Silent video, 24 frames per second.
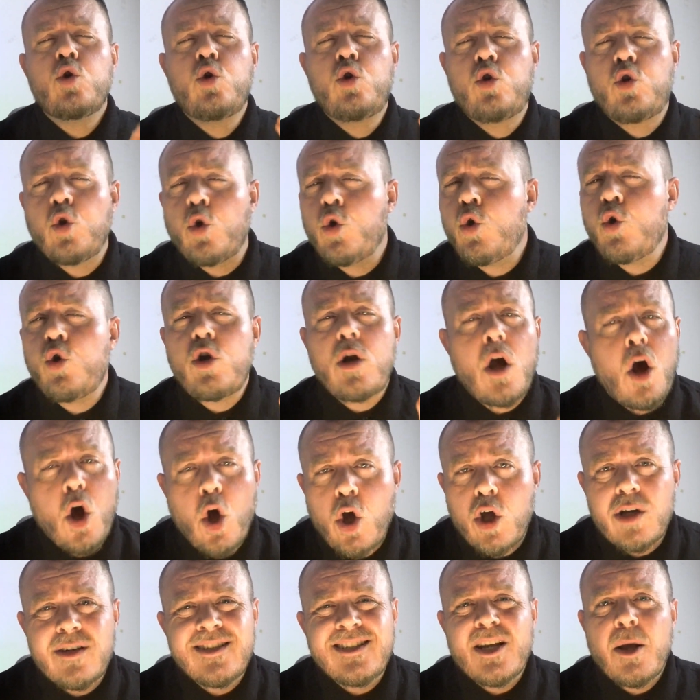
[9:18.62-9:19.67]
Do
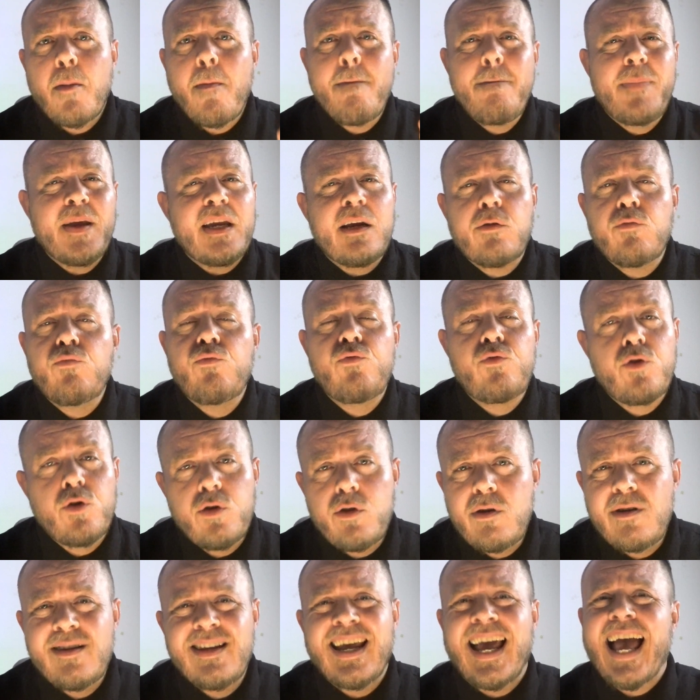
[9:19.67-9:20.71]
not be
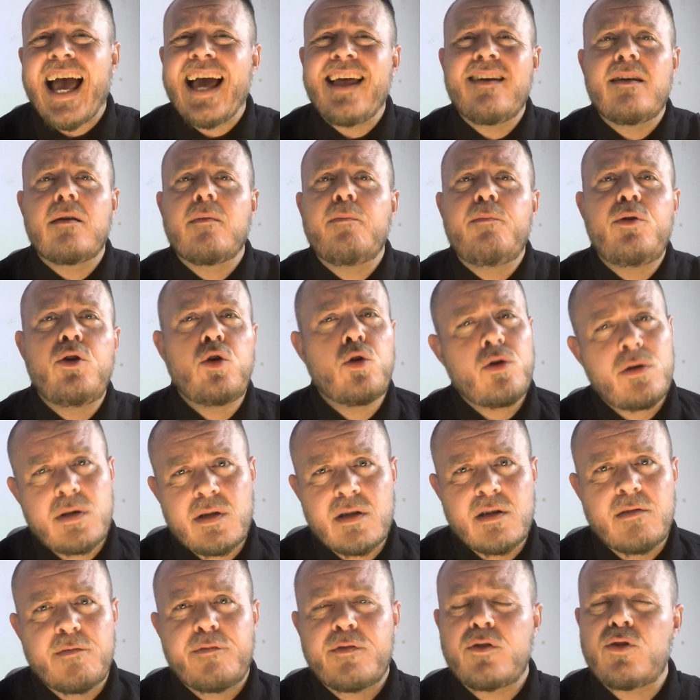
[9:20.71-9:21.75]
rude and
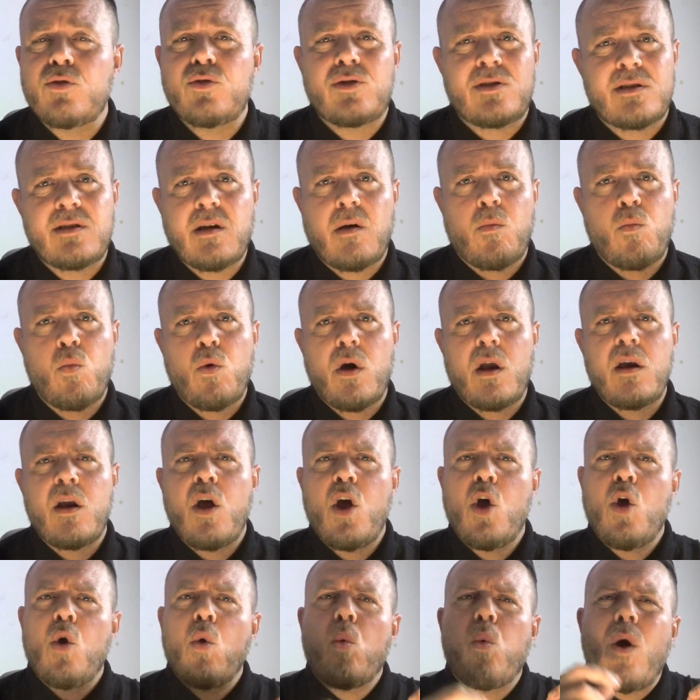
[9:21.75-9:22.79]
abusive to someone
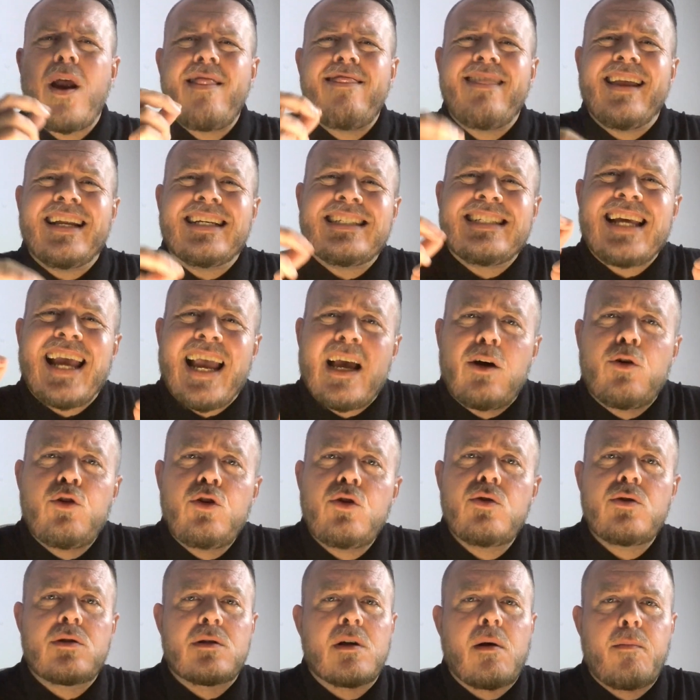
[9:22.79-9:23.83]
when they tell
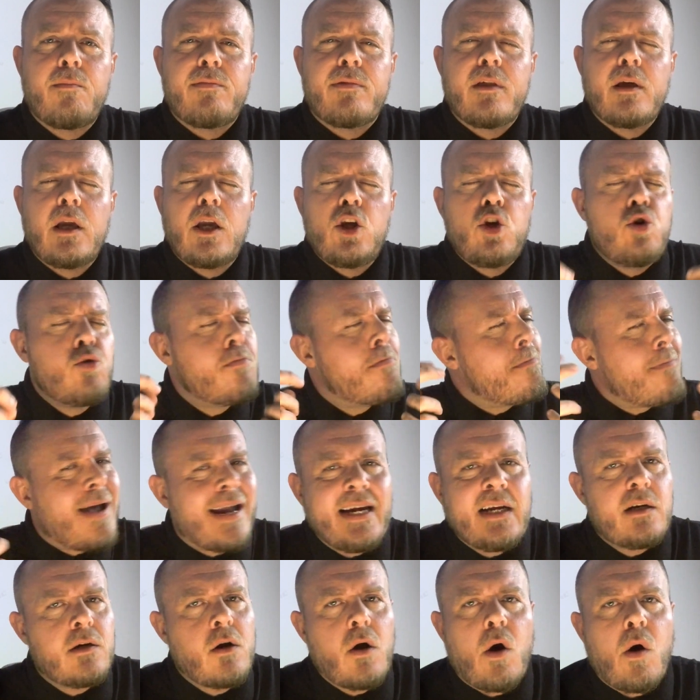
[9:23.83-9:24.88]
you something you
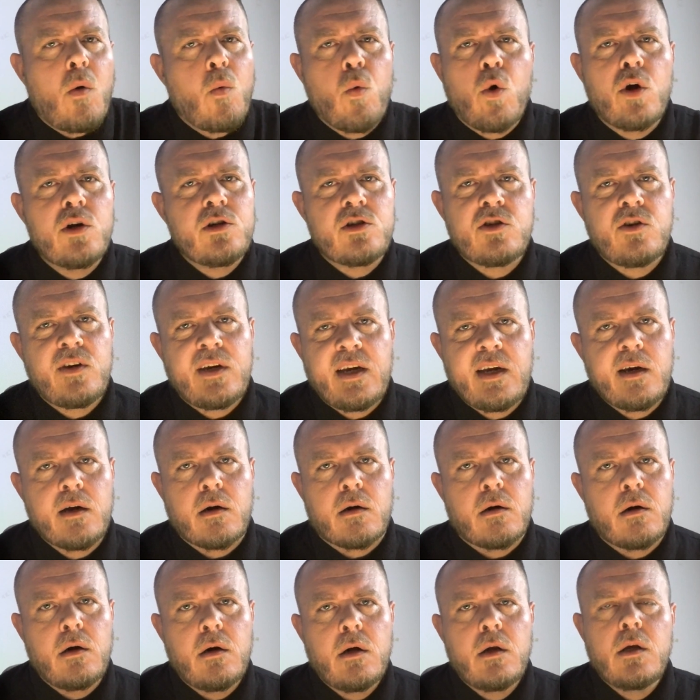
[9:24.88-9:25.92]
might not want to hear.
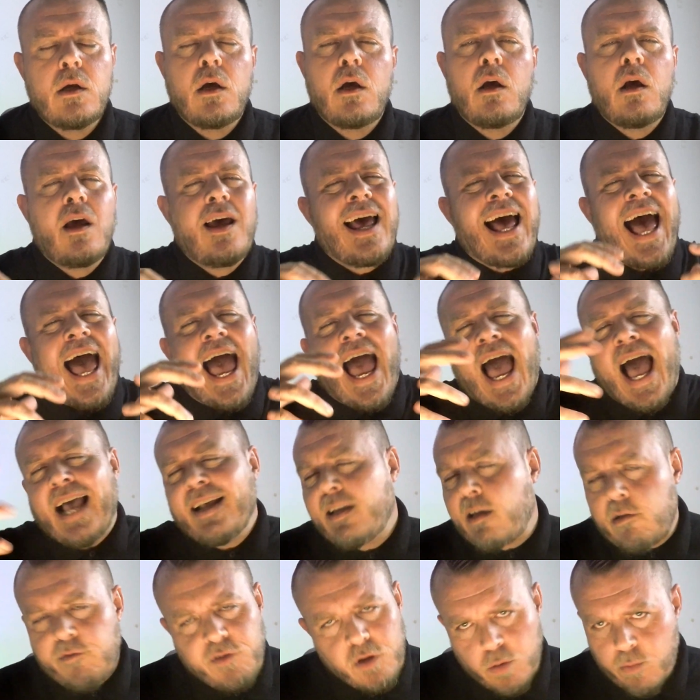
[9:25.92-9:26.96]
I'll
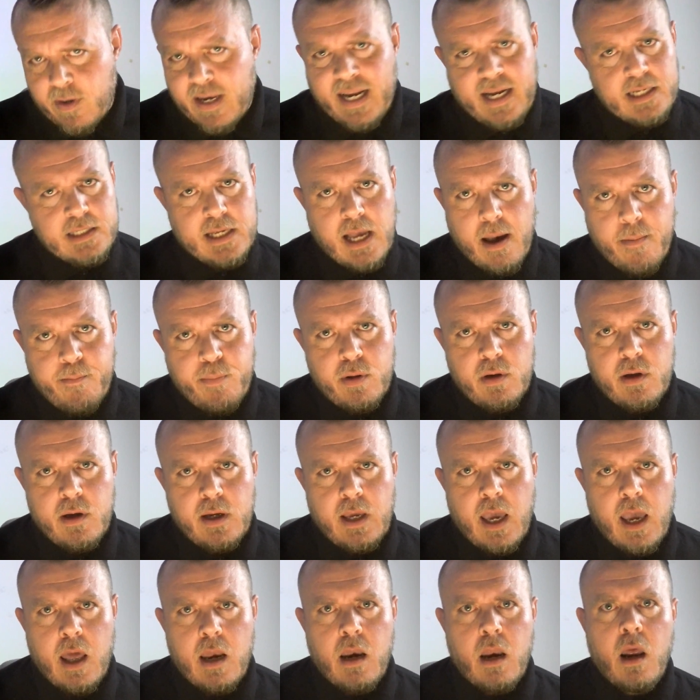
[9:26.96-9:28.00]
give you an example
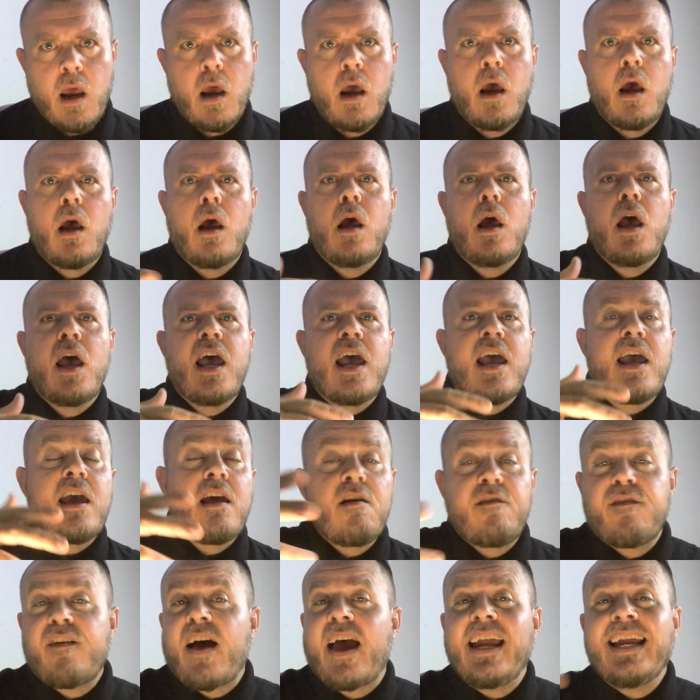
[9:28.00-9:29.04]
again.
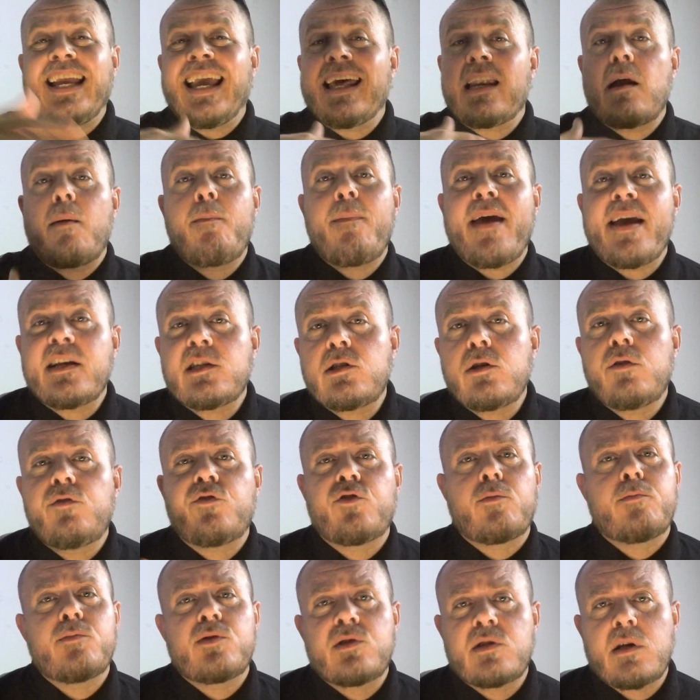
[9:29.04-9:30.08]
If I get a message
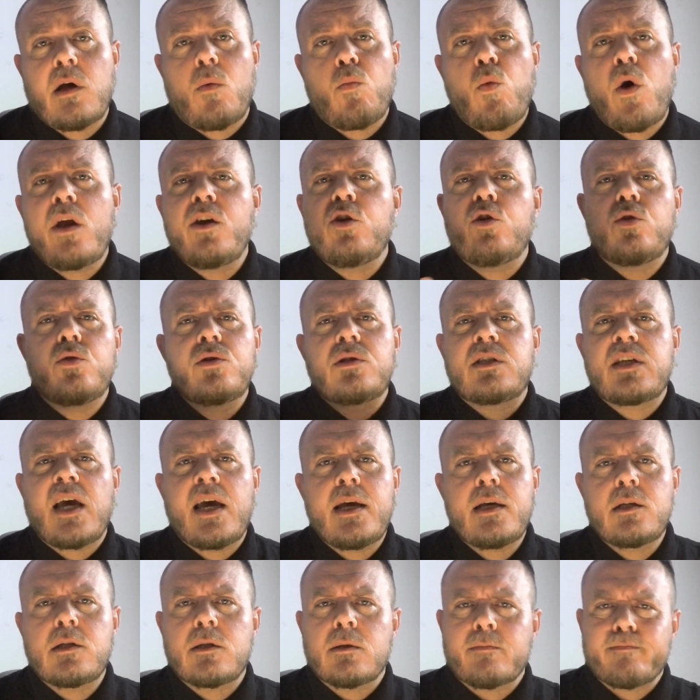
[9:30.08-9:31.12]
from someone who
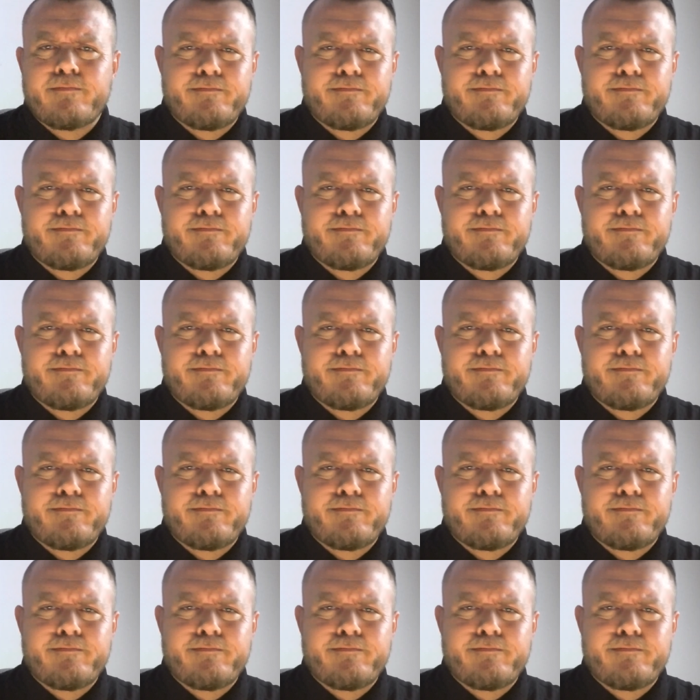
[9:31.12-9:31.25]
says,